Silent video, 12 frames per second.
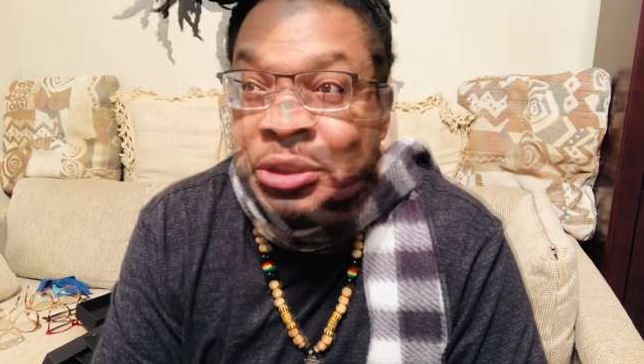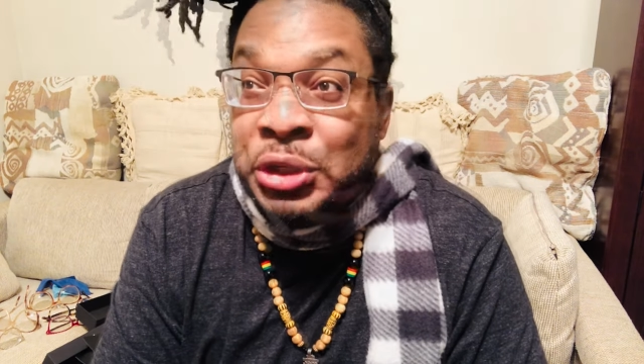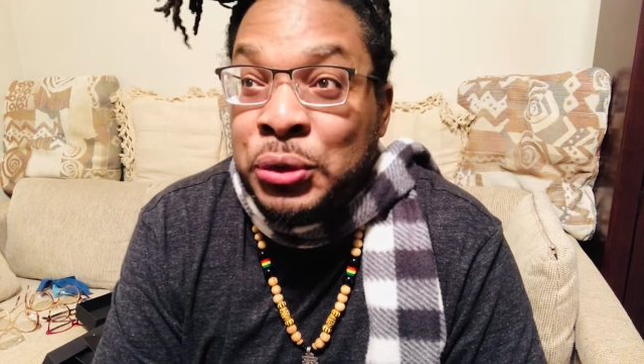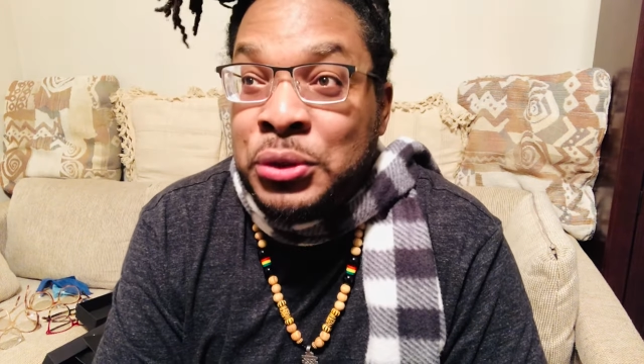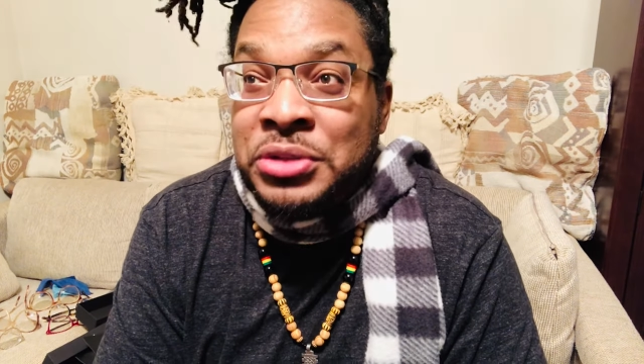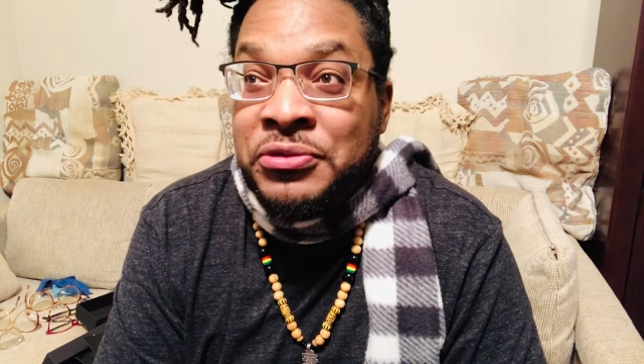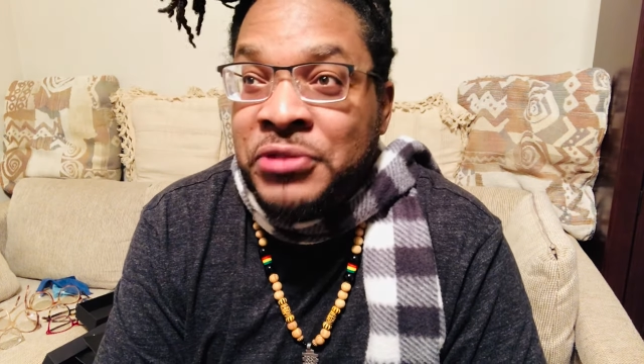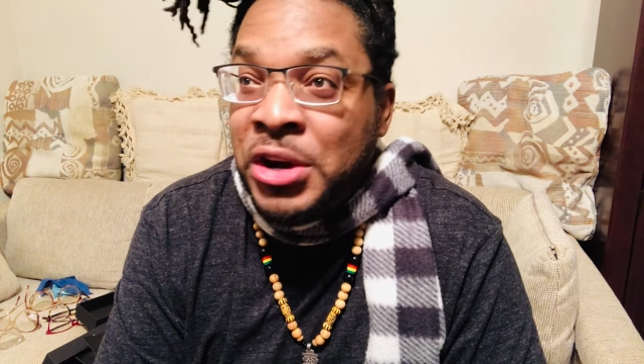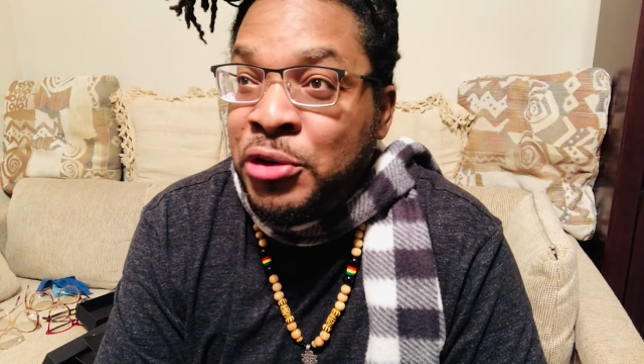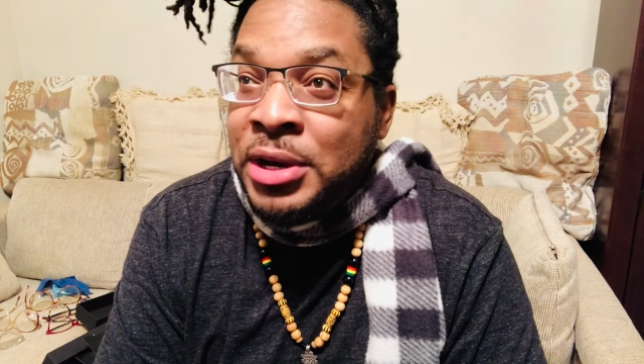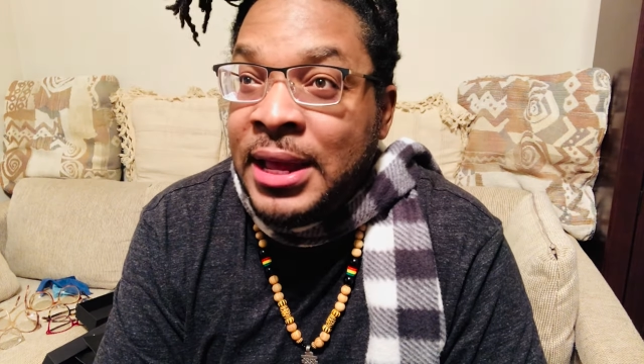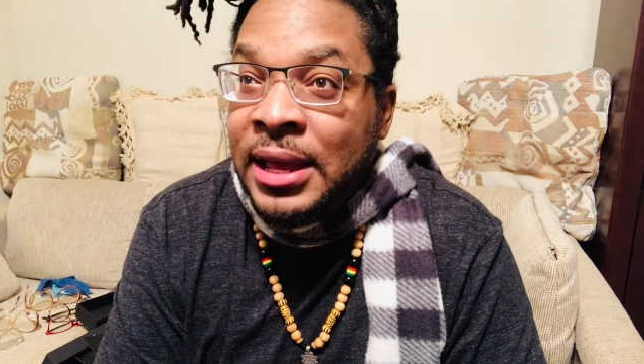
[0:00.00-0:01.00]
Looks very
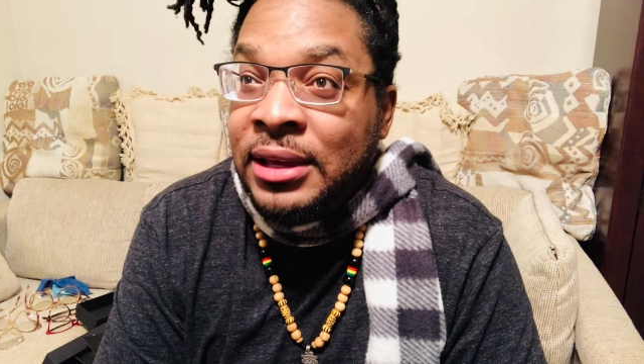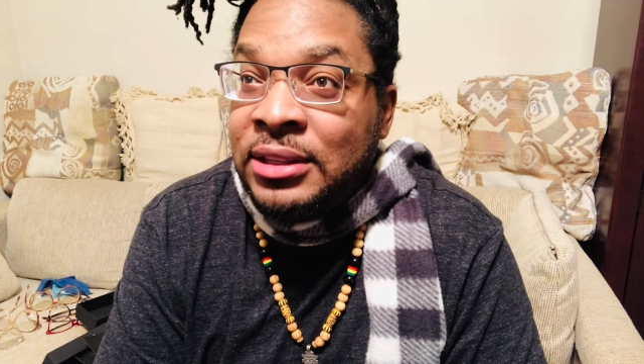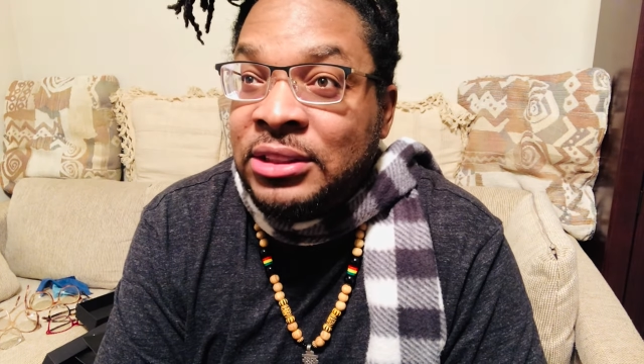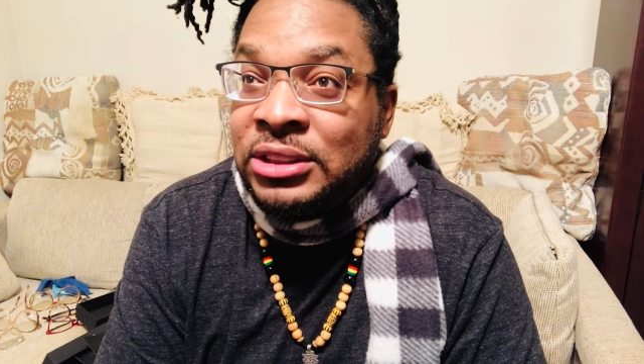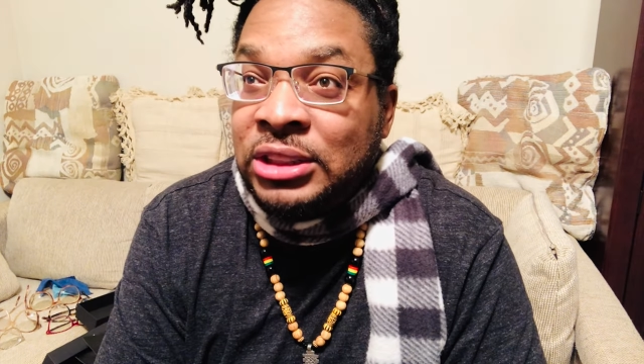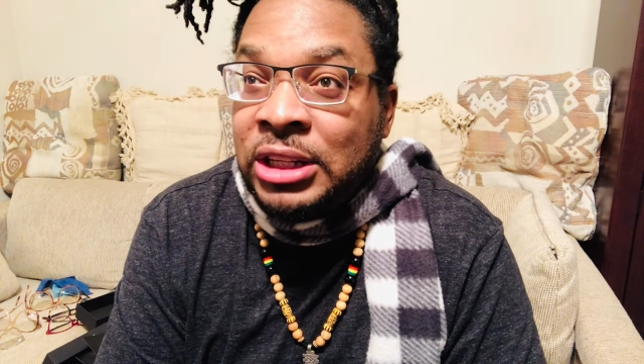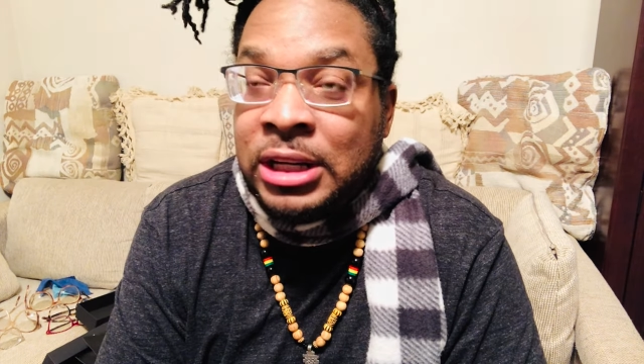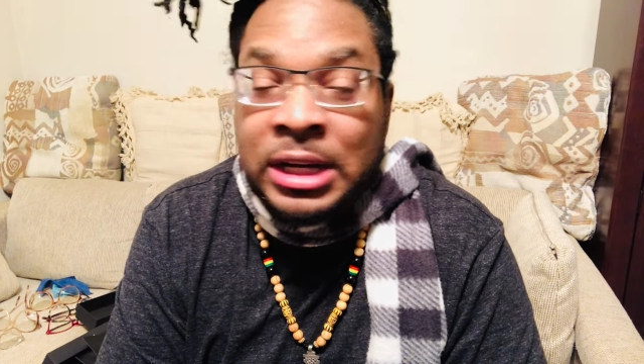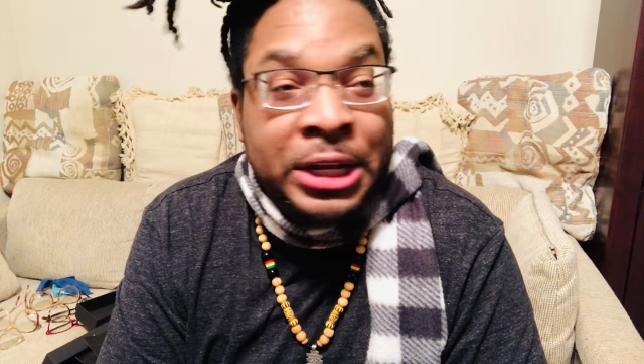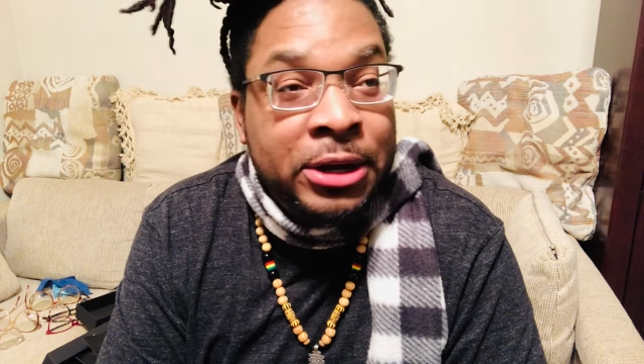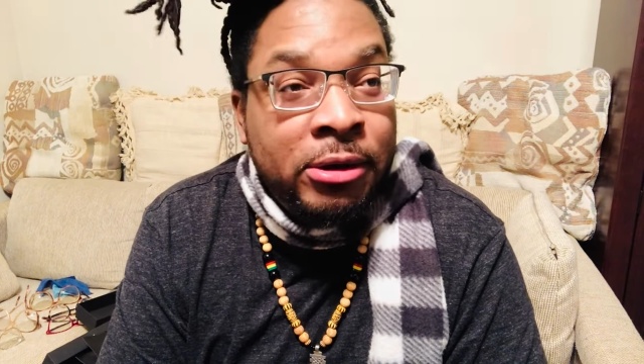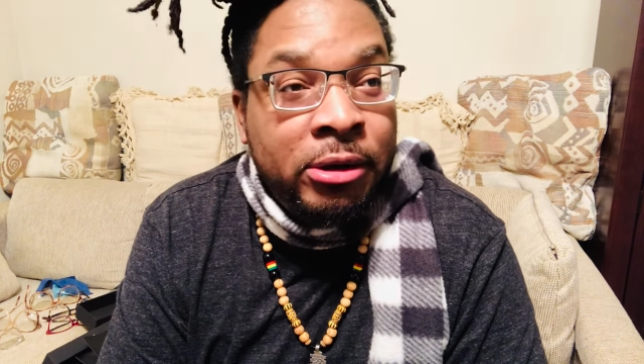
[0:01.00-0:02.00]
nice,
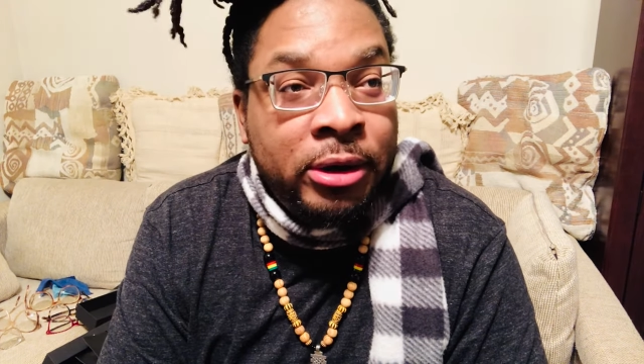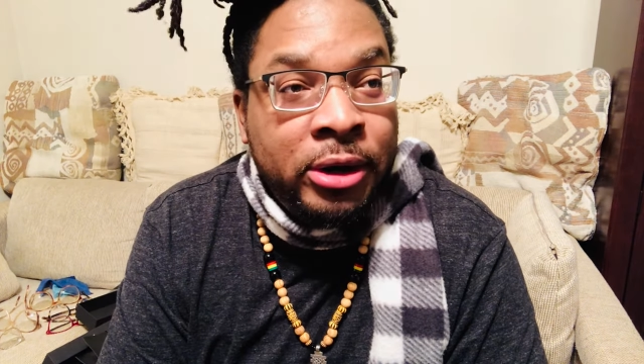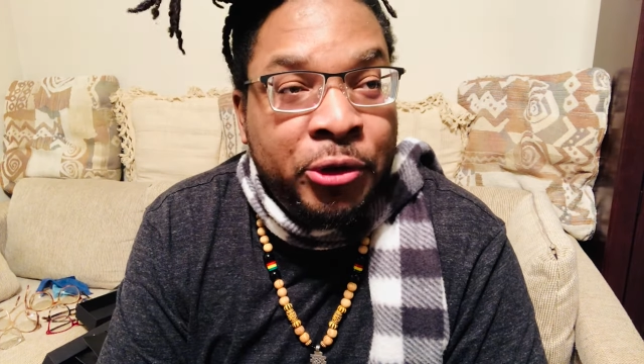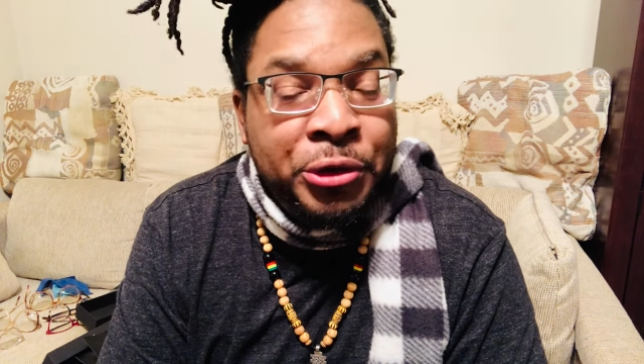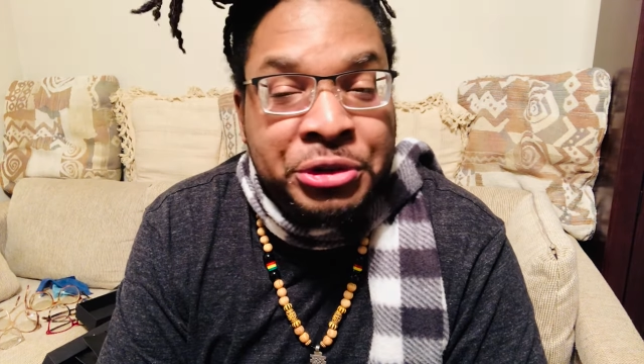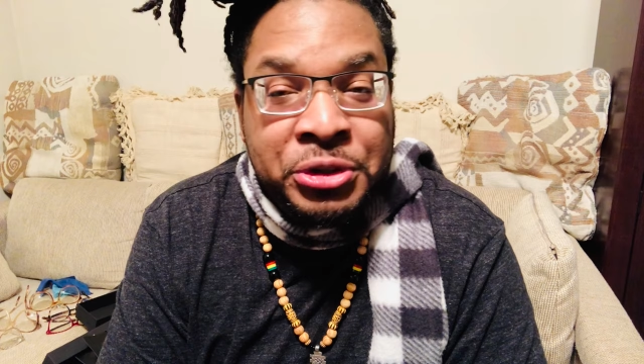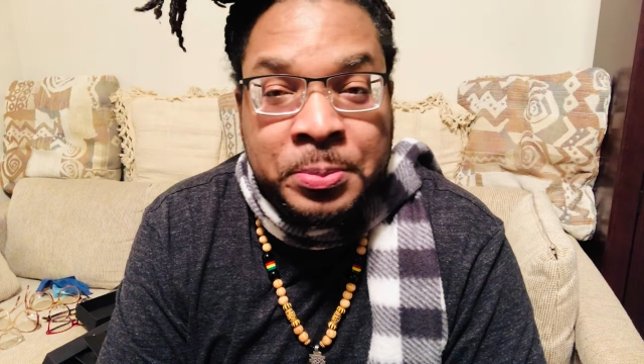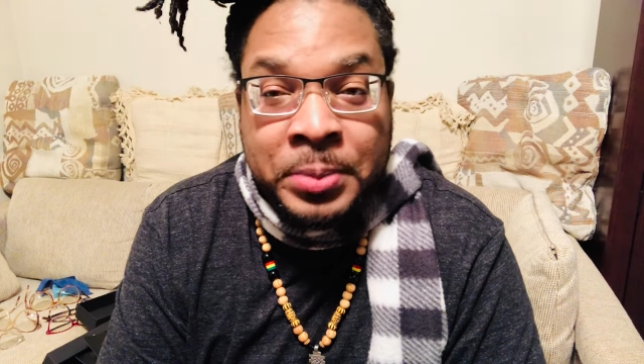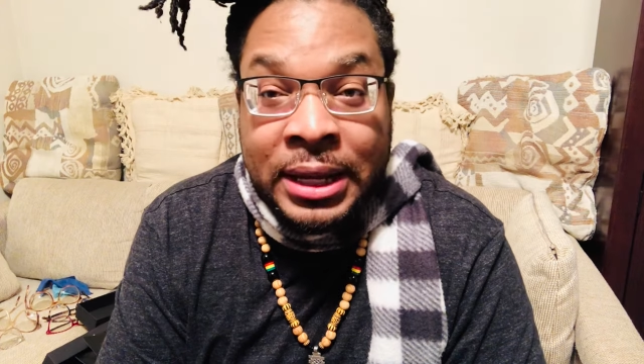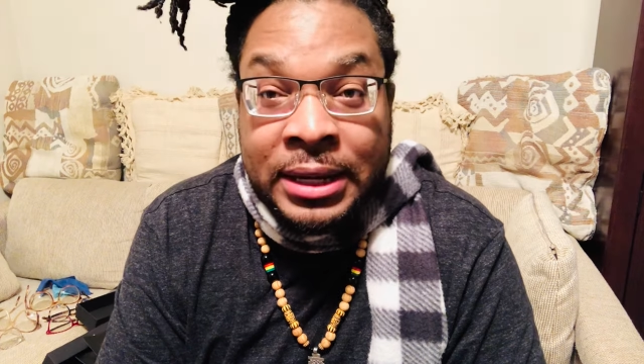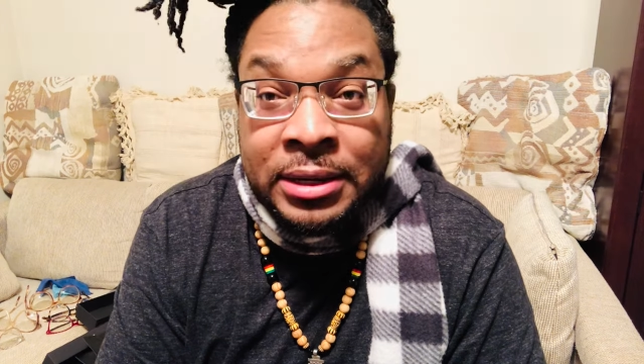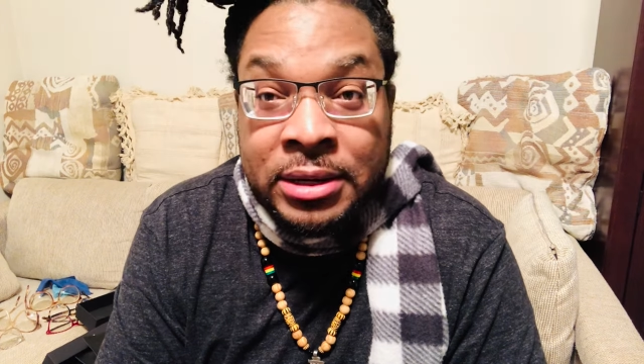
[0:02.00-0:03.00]
clear, crisp,
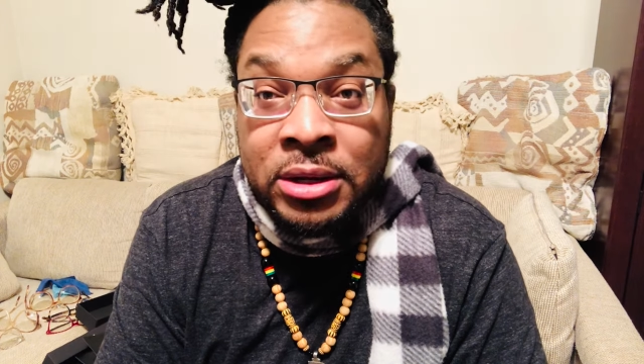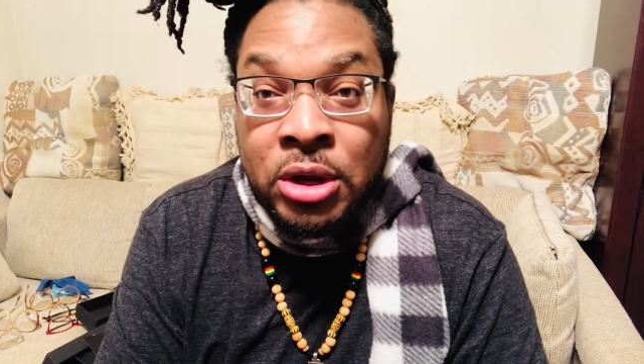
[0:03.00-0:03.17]
and